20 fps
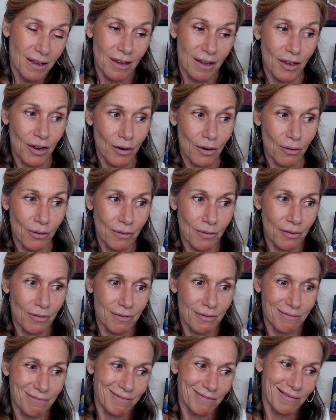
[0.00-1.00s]

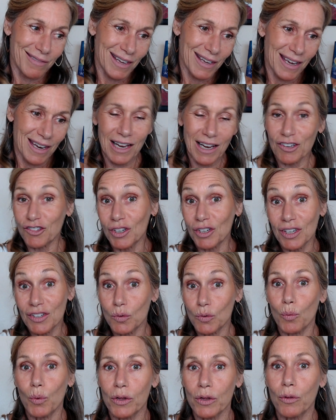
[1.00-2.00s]
the connection
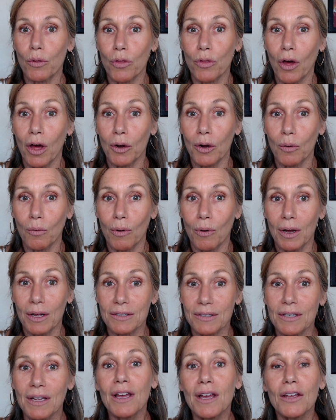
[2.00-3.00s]
isn't what you thought it
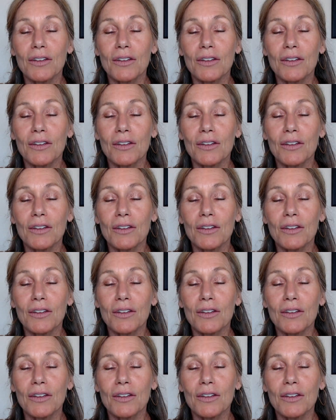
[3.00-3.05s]
was.